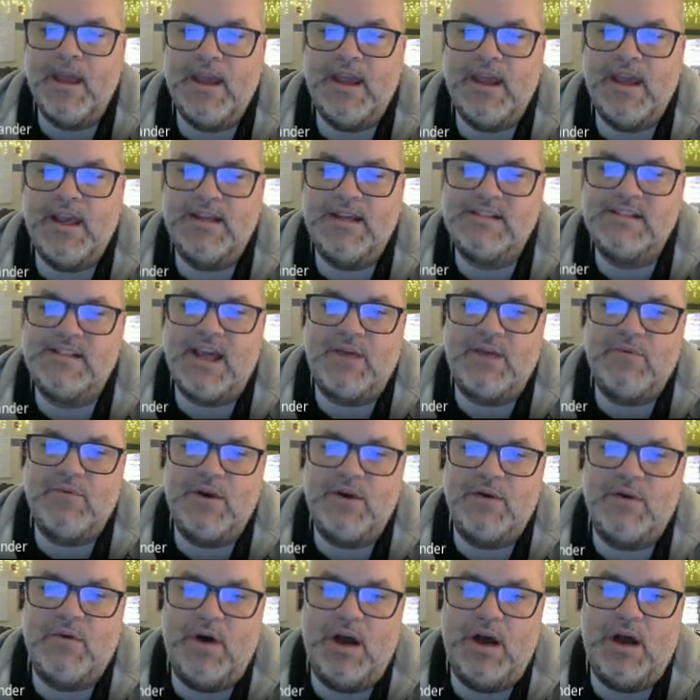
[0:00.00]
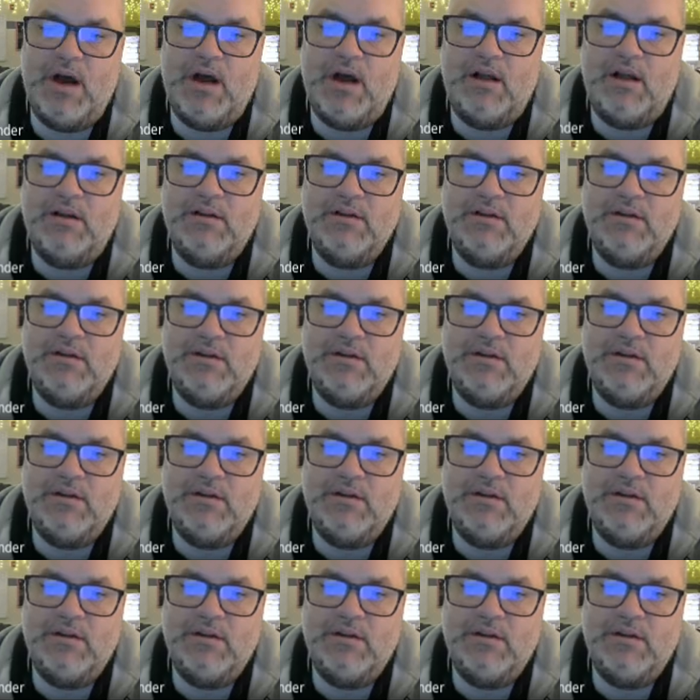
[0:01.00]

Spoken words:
is that we will